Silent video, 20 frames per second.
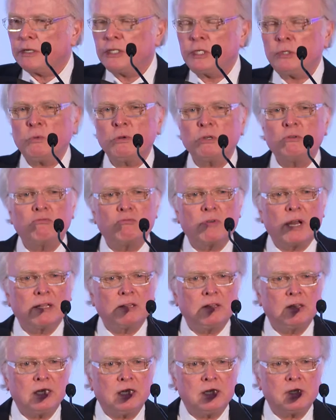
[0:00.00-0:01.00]
I just want to
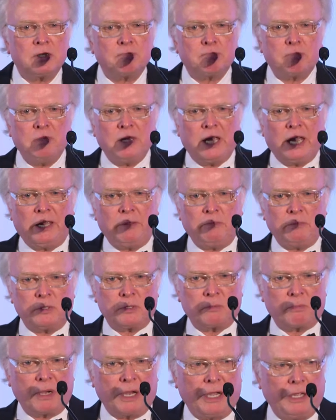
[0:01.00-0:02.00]
run these
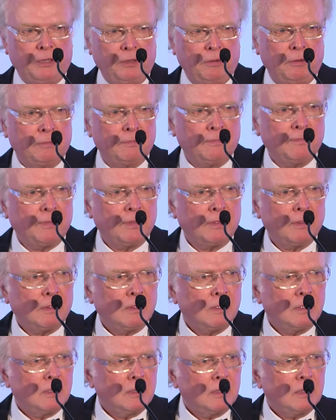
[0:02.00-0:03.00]
names by you.
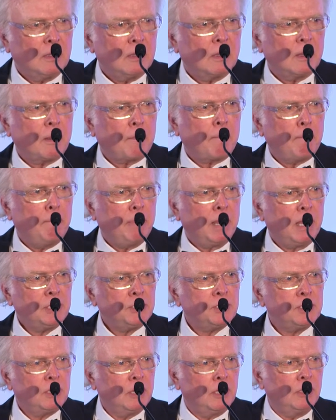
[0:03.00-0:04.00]

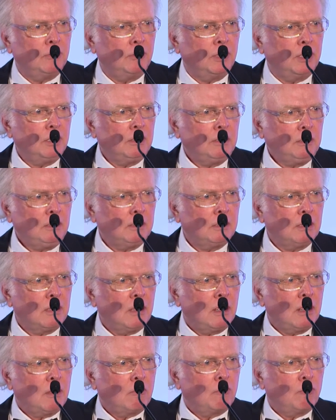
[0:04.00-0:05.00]
Barcelona,
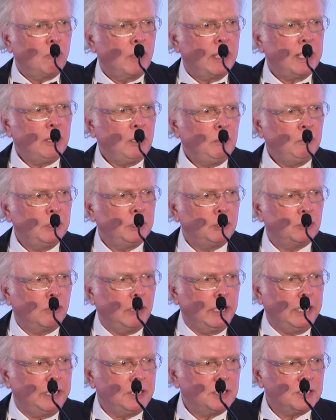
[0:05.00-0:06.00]
Real
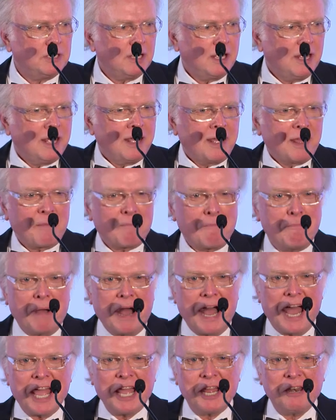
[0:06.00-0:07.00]
Madrid,
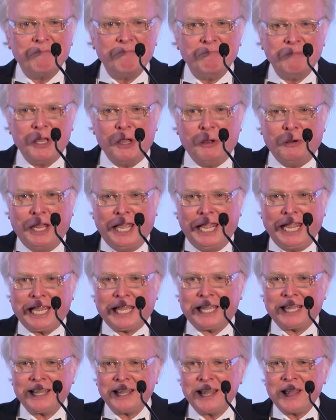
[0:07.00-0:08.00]
Bayern Munich,
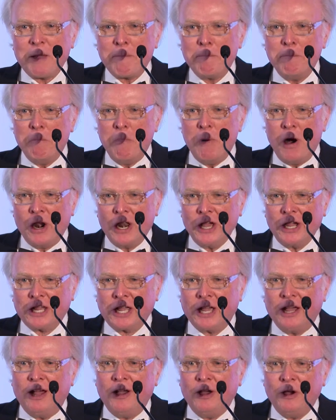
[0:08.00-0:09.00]

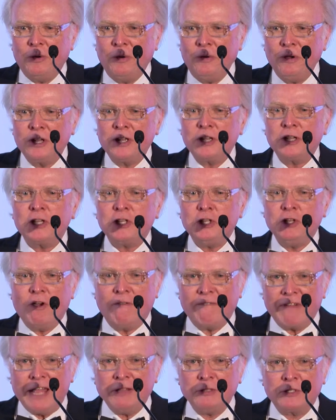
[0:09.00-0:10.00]
Monaco,
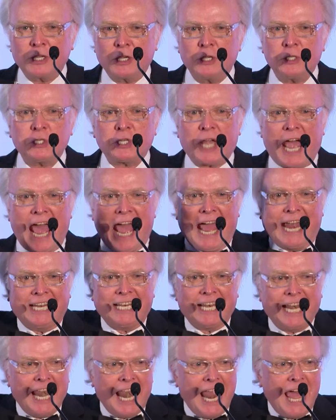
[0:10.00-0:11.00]
Juventus,
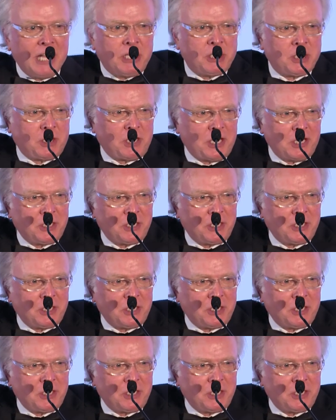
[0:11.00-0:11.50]
and Leicester